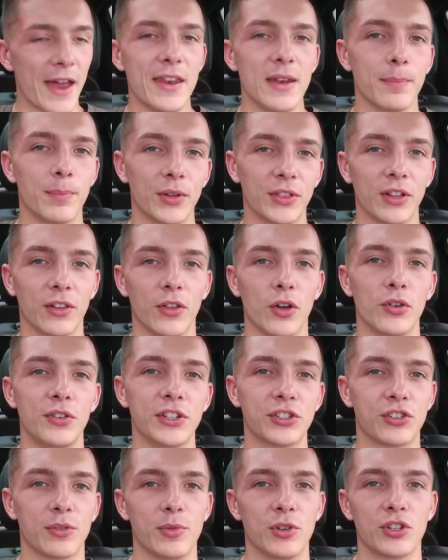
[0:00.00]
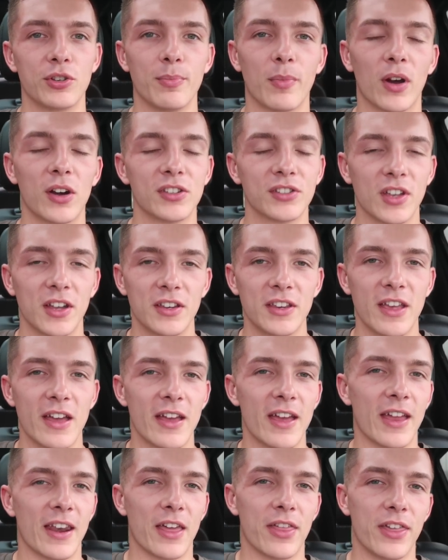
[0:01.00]
I didn't put the load distribution bars on
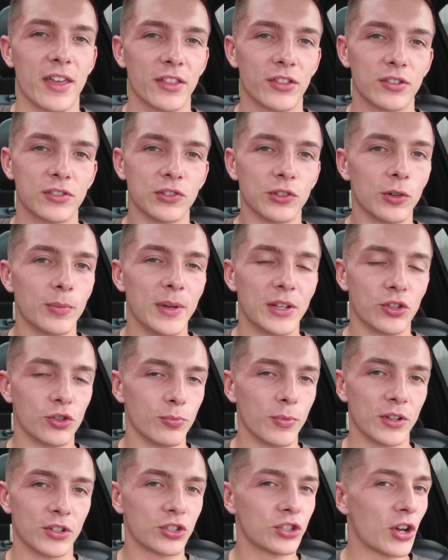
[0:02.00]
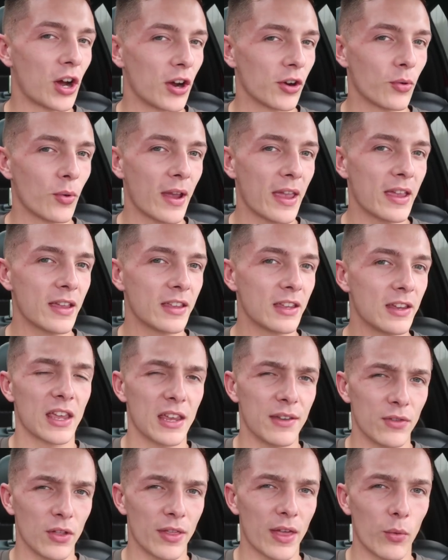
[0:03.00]
yet, and I think there's a little bit too much tongue weight,
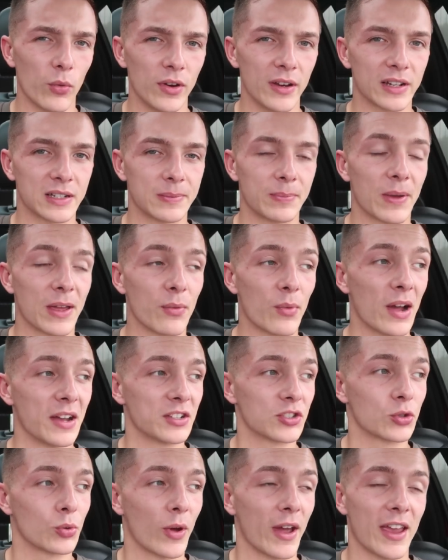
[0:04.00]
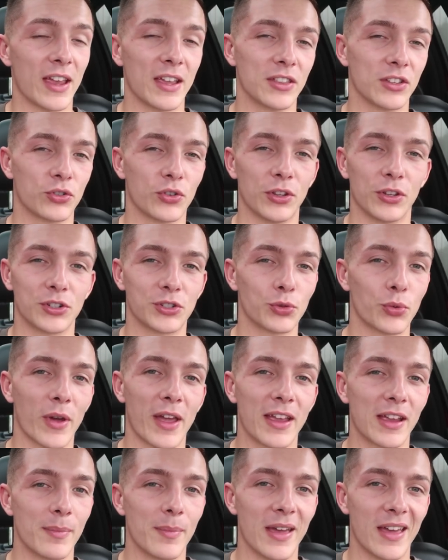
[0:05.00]
even though that wouldn't explain why it's swaying. The trailer's
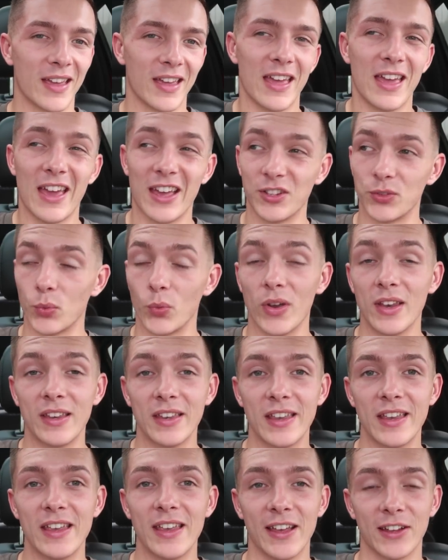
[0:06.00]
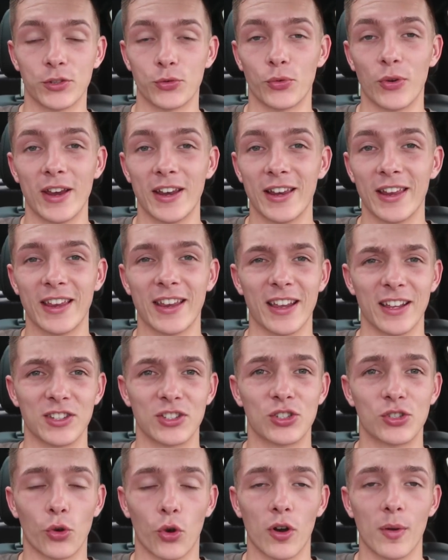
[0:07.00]
swaying a bit. It's windy, it's raining,
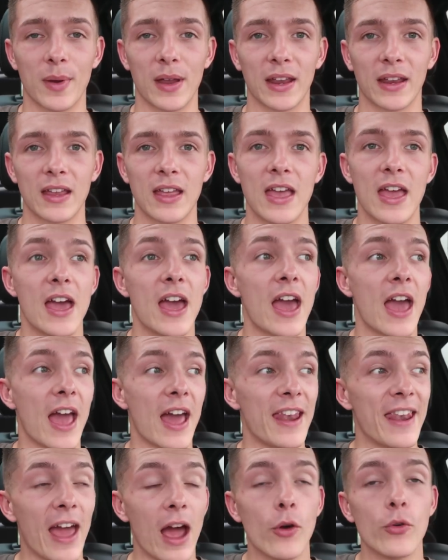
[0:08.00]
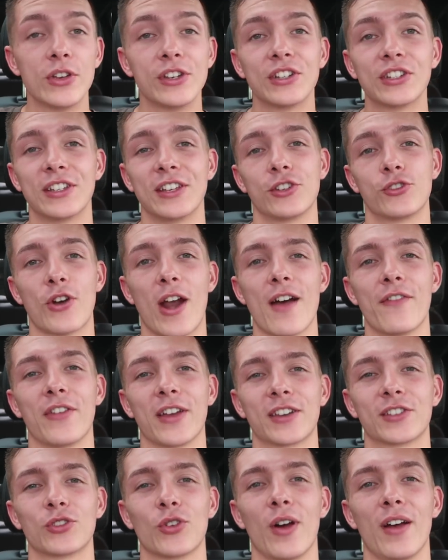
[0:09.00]
it's storming, and now we just hit
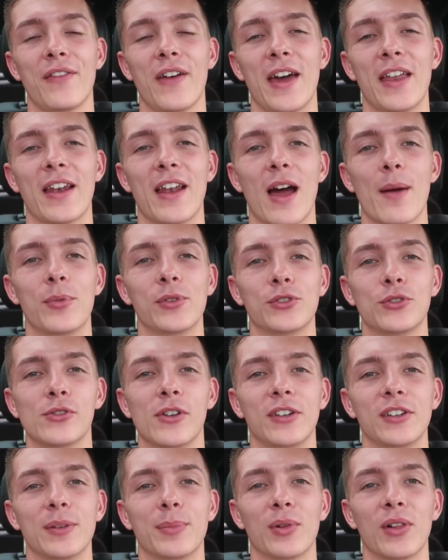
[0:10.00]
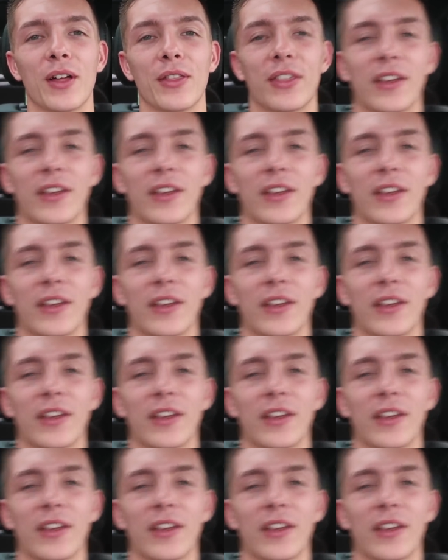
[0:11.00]
traffic, so I've had an opportunity to pull